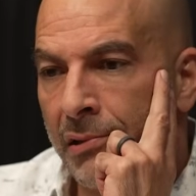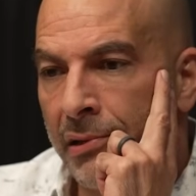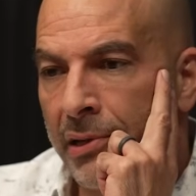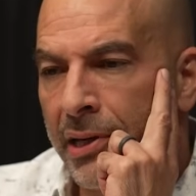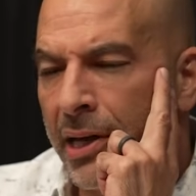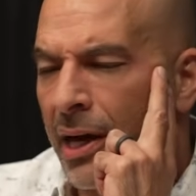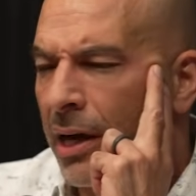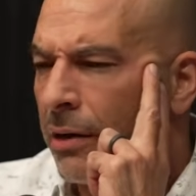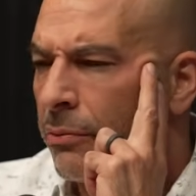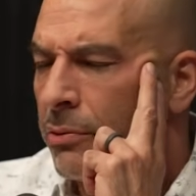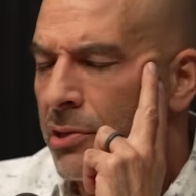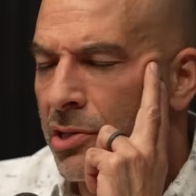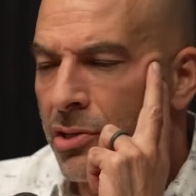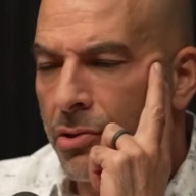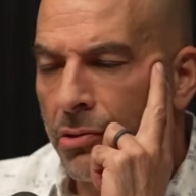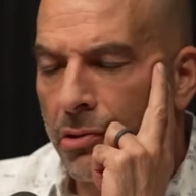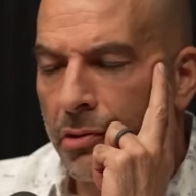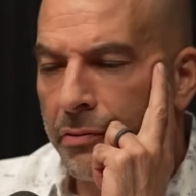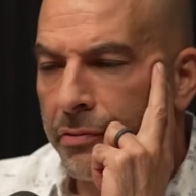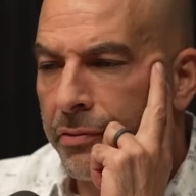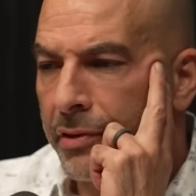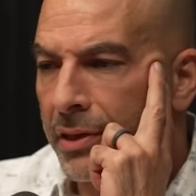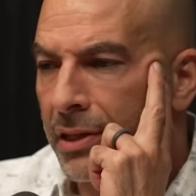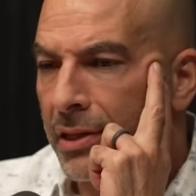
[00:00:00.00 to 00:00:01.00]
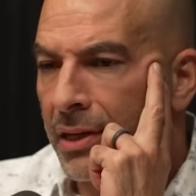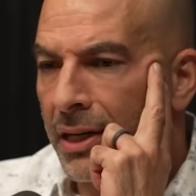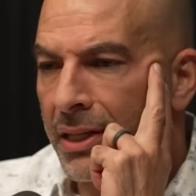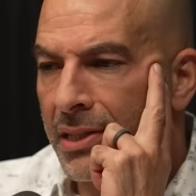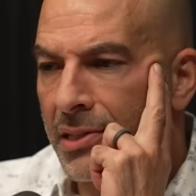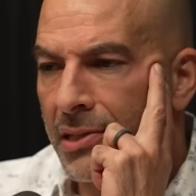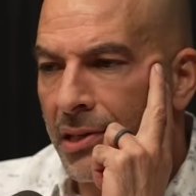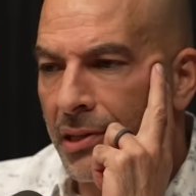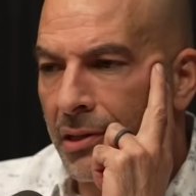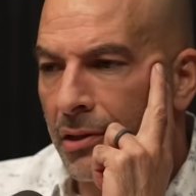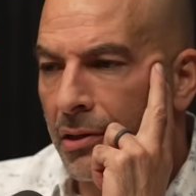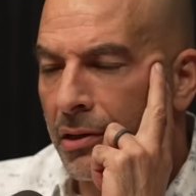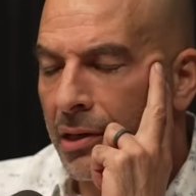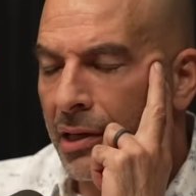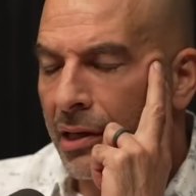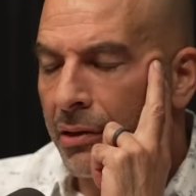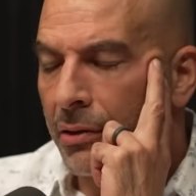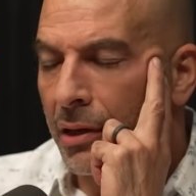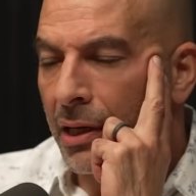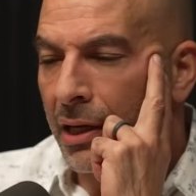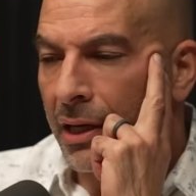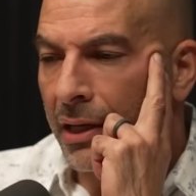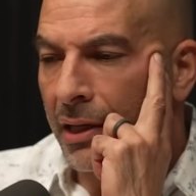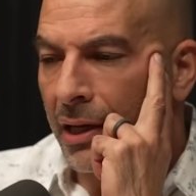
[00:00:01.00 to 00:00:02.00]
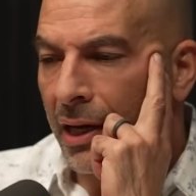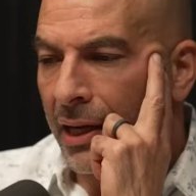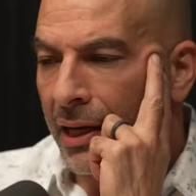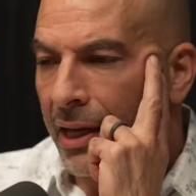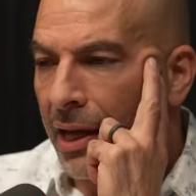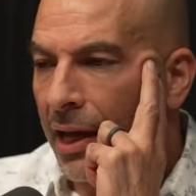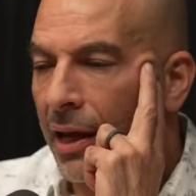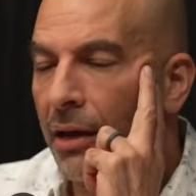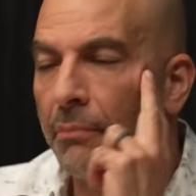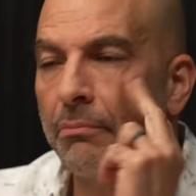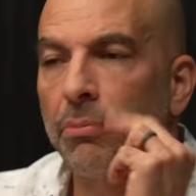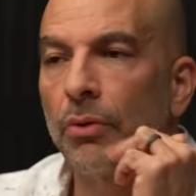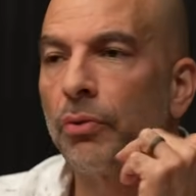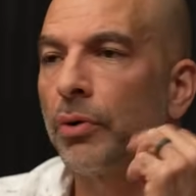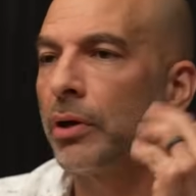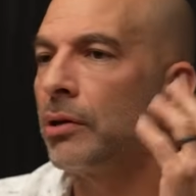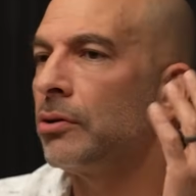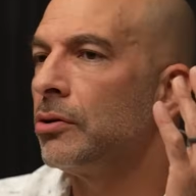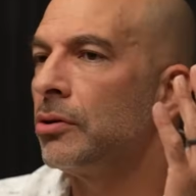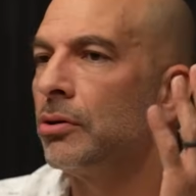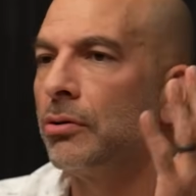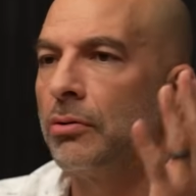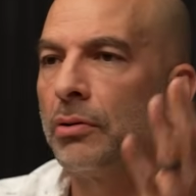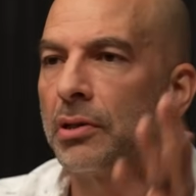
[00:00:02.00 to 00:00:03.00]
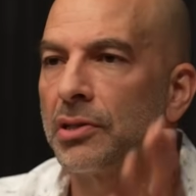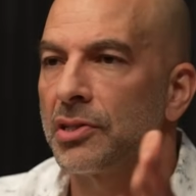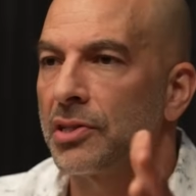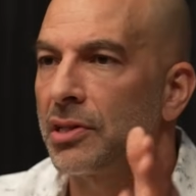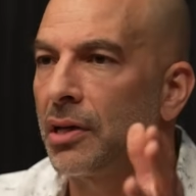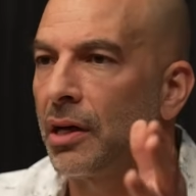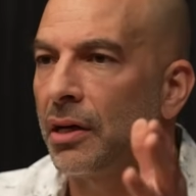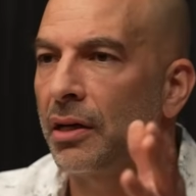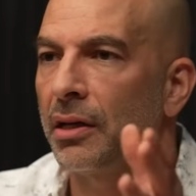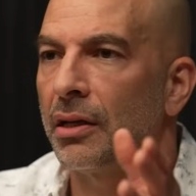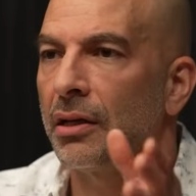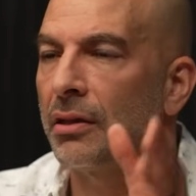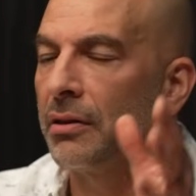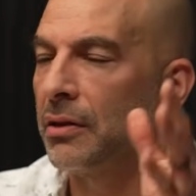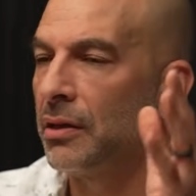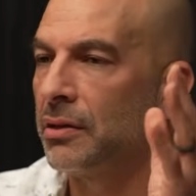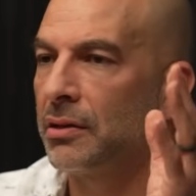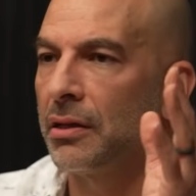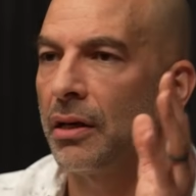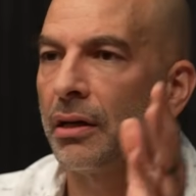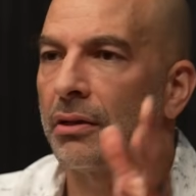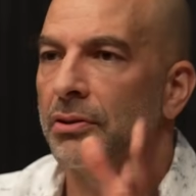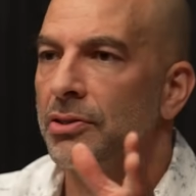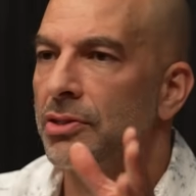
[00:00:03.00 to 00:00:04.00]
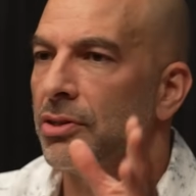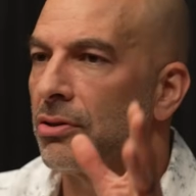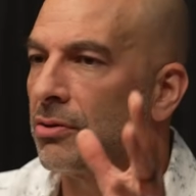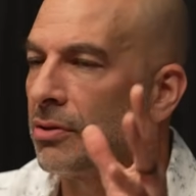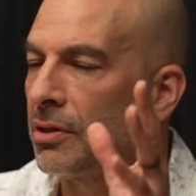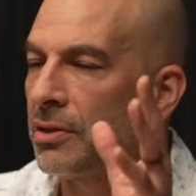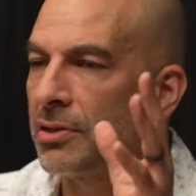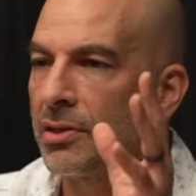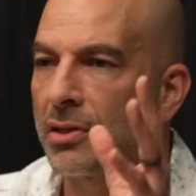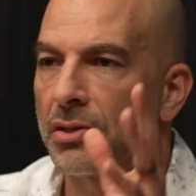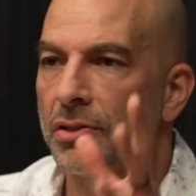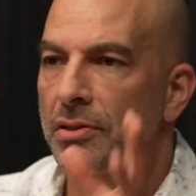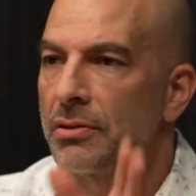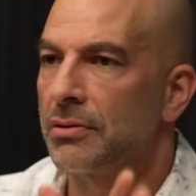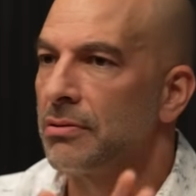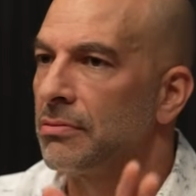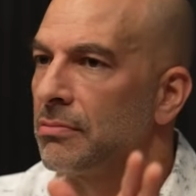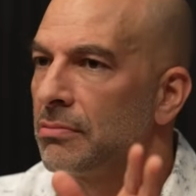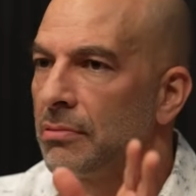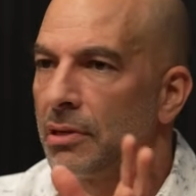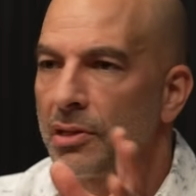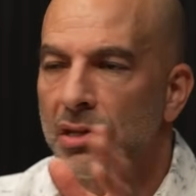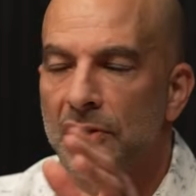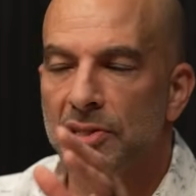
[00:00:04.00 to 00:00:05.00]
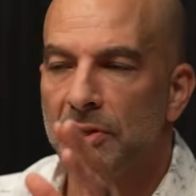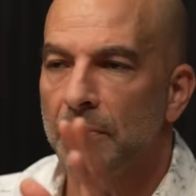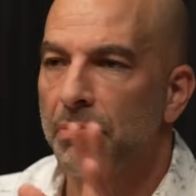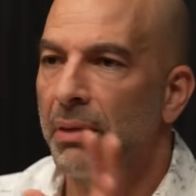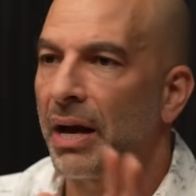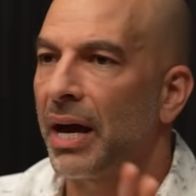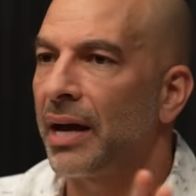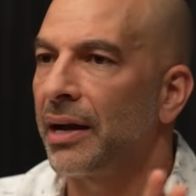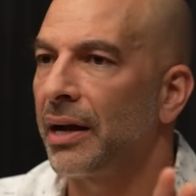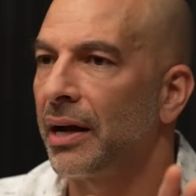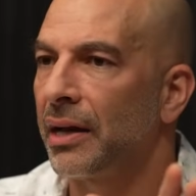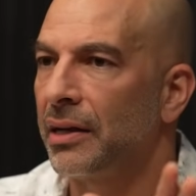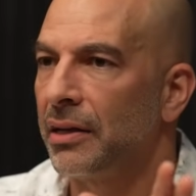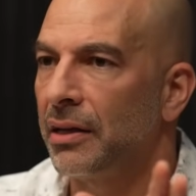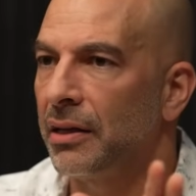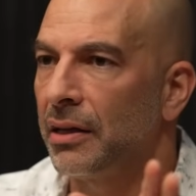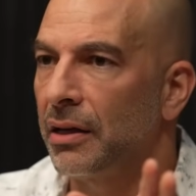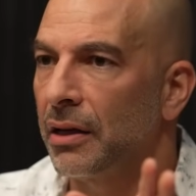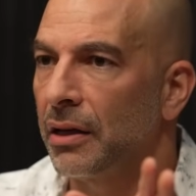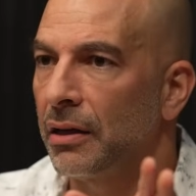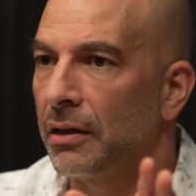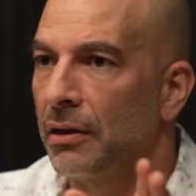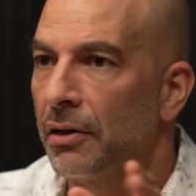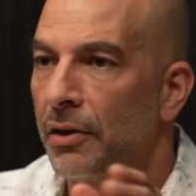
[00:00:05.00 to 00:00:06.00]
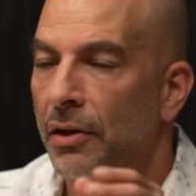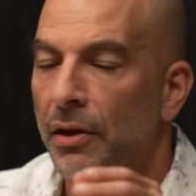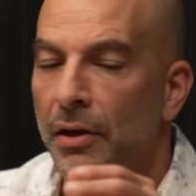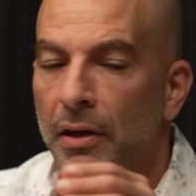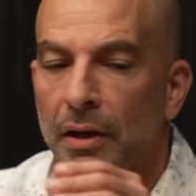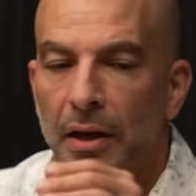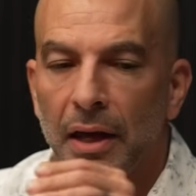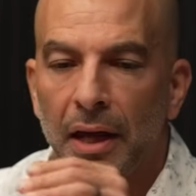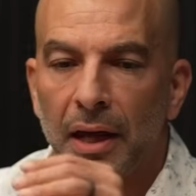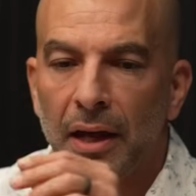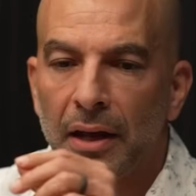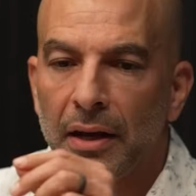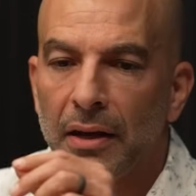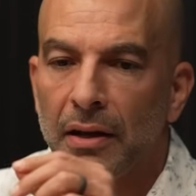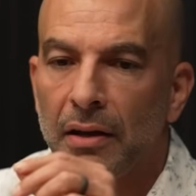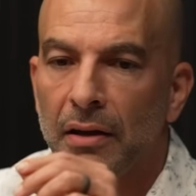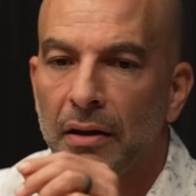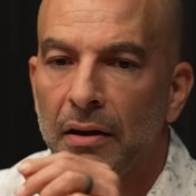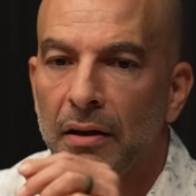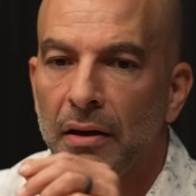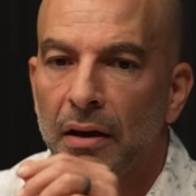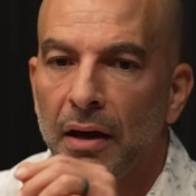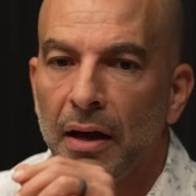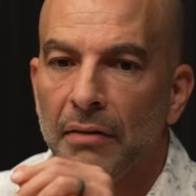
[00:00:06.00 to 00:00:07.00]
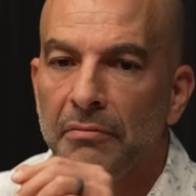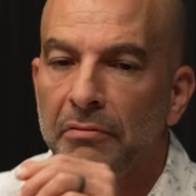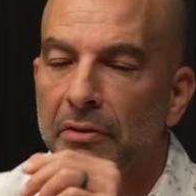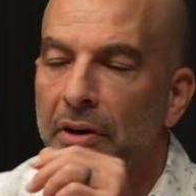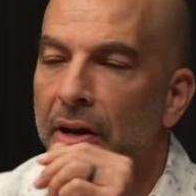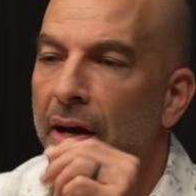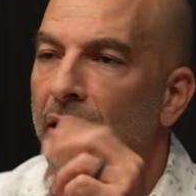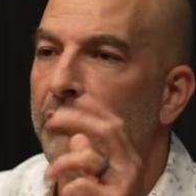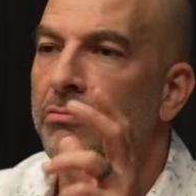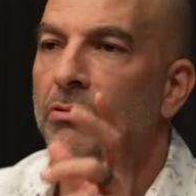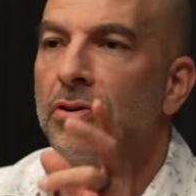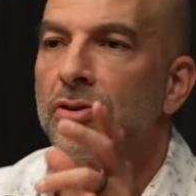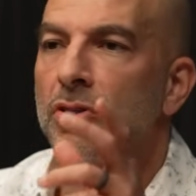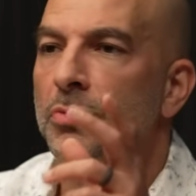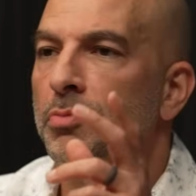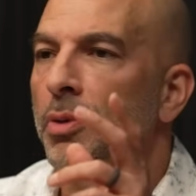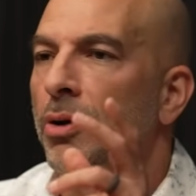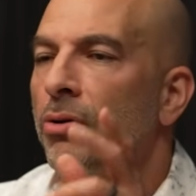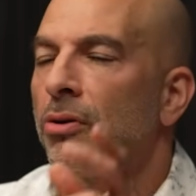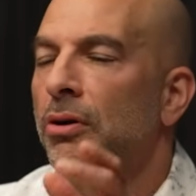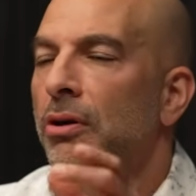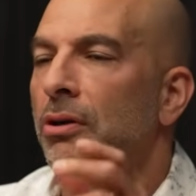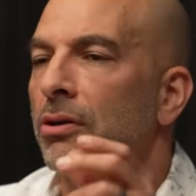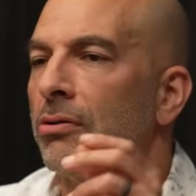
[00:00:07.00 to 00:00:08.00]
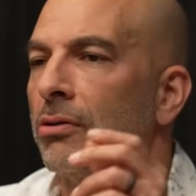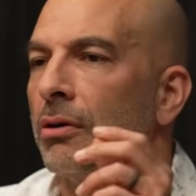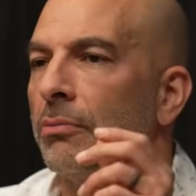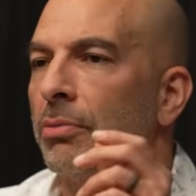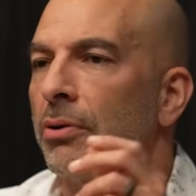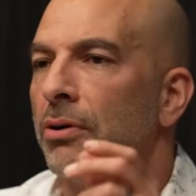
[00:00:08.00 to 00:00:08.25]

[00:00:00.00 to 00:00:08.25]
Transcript: yeah, I was sort of, uh, I said, look, I, I, I can't point to a study that tells you this is, this is a bad idea. Yeah. And I've never spoken to a